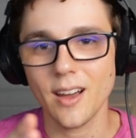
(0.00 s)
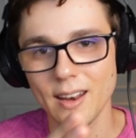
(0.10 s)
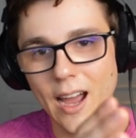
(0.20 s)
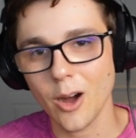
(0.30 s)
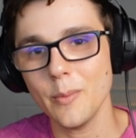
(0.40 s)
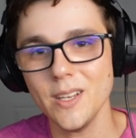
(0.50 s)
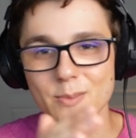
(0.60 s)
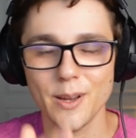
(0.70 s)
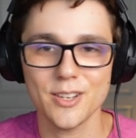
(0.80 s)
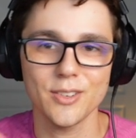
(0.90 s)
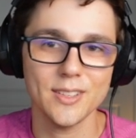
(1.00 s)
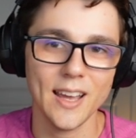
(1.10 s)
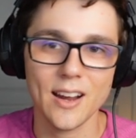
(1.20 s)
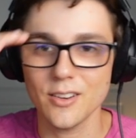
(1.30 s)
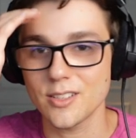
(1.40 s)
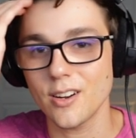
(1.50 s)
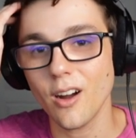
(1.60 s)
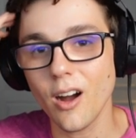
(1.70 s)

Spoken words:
on how many special attackers there